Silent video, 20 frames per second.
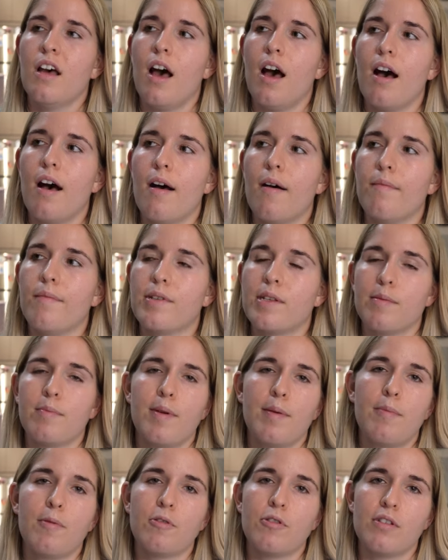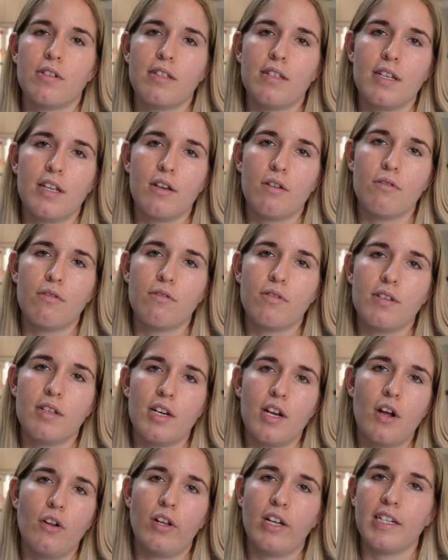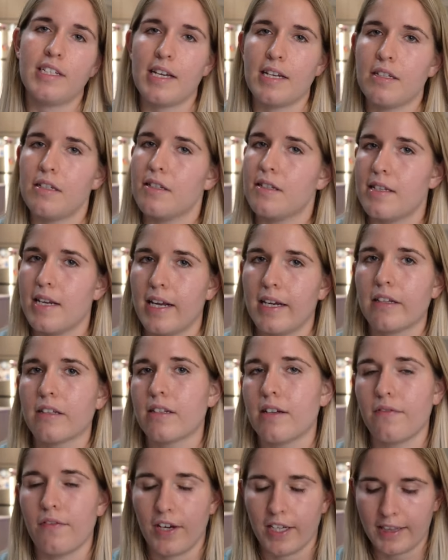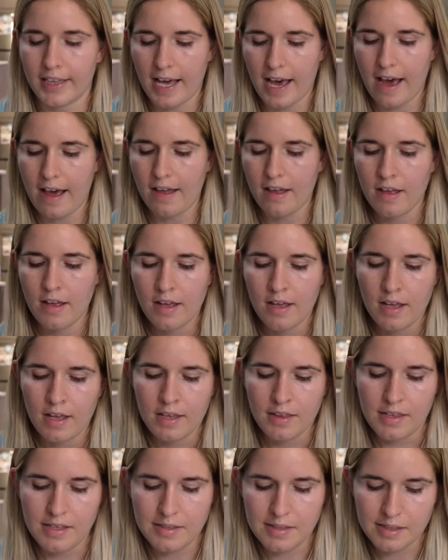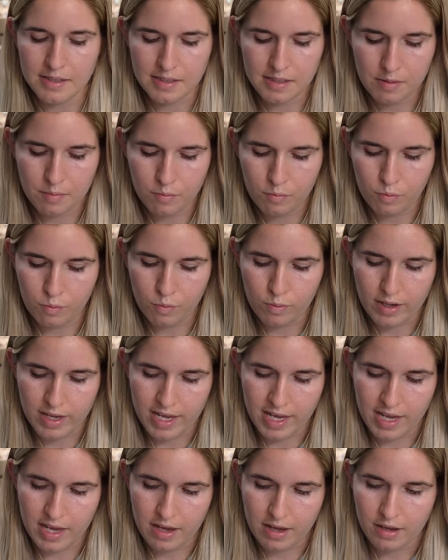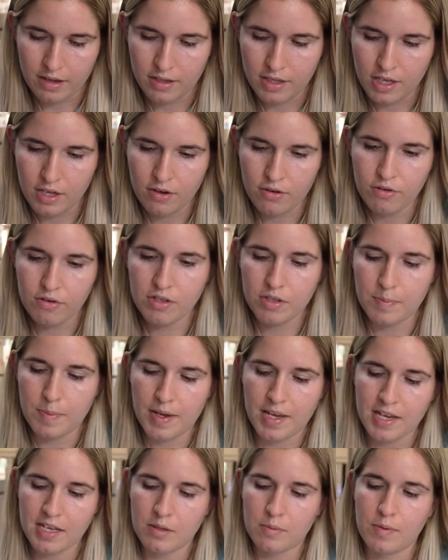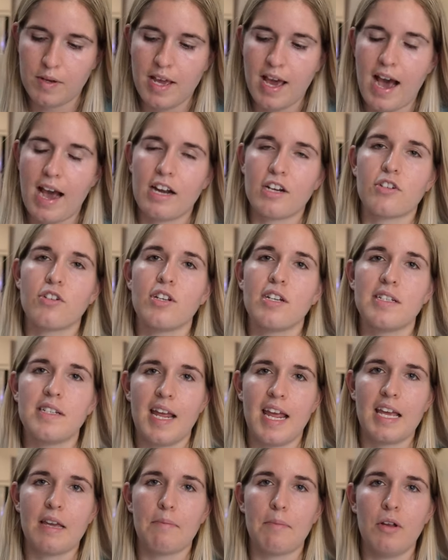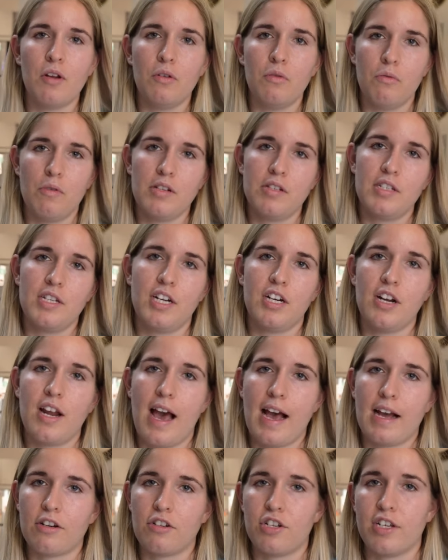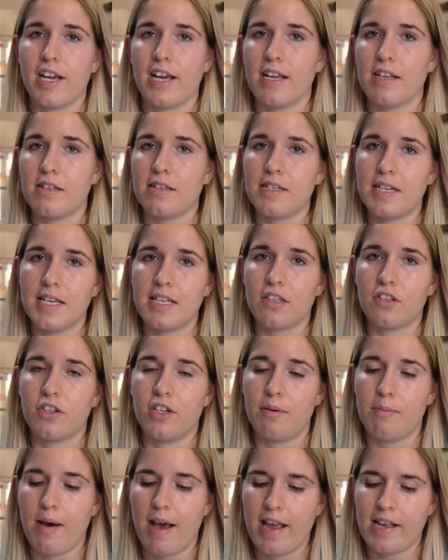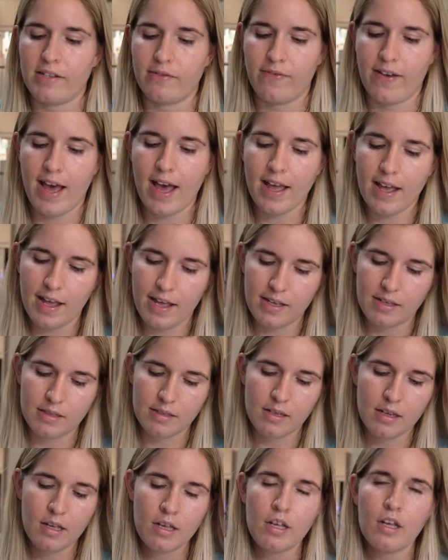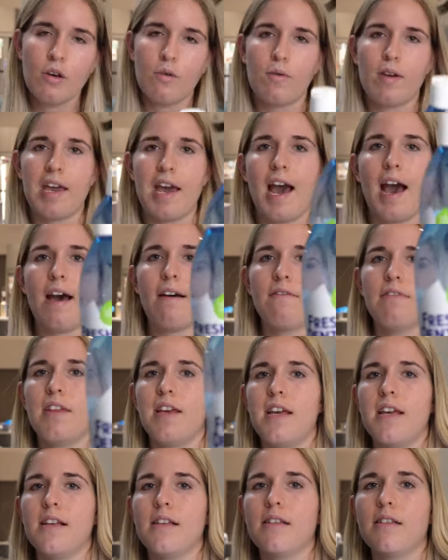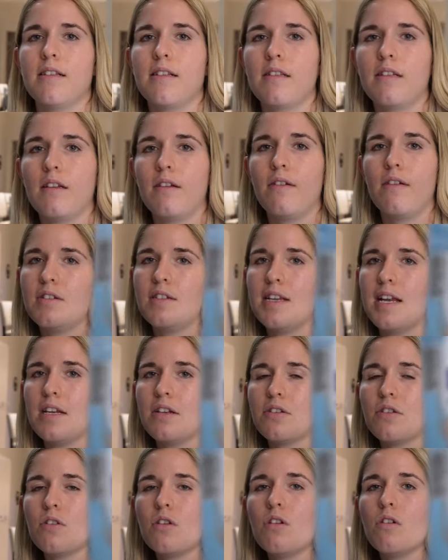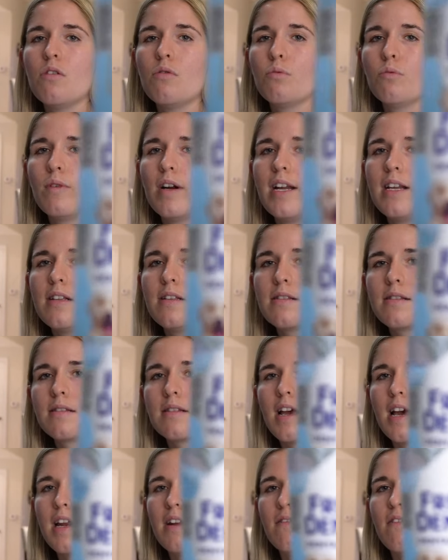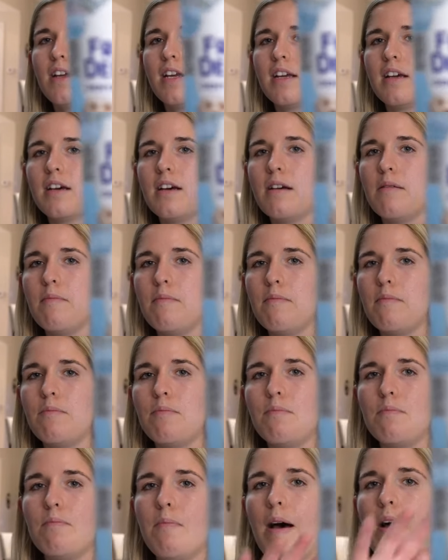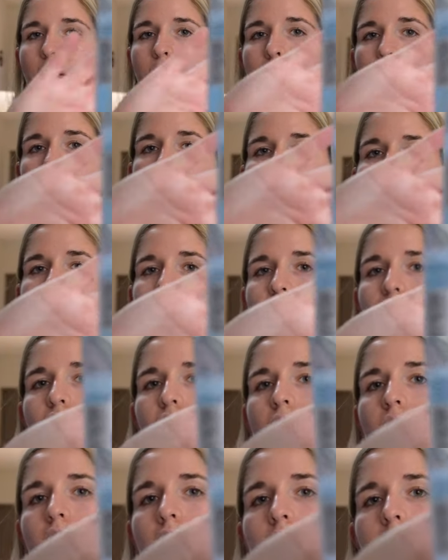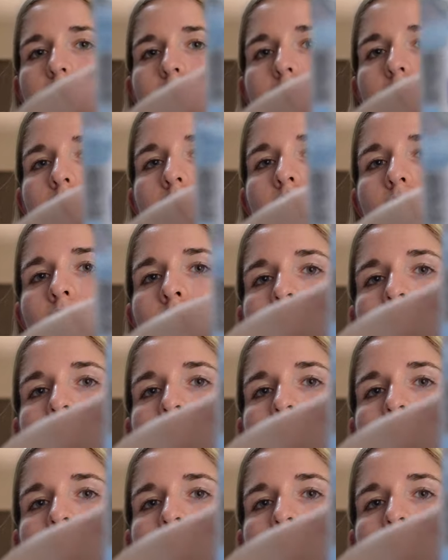Some people just use, you know, like dentist sticks, stuff like that. The system we use, because we actually take Milton once a year to actually get his teeth cleaned by his vet, is we have this dental rinse, kind of like a mouthwash for dogs.